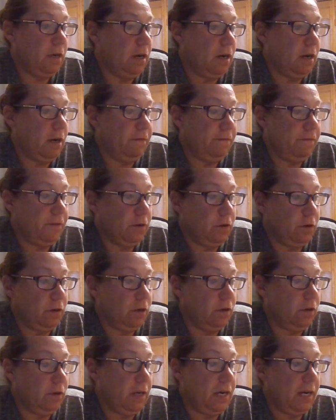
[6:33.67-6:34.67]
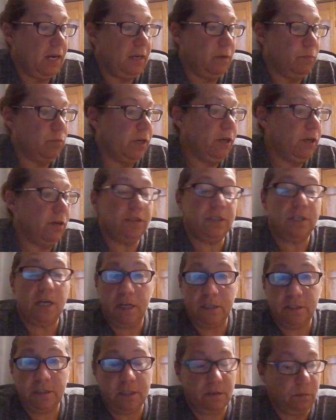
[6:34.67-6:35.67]
for her and to bring her
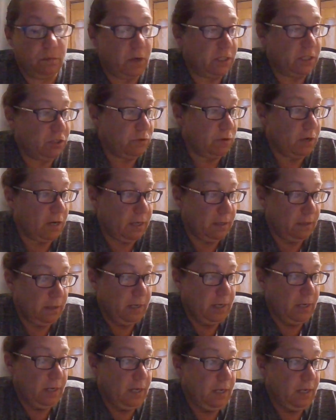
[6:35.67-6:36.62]
dog to the restaurant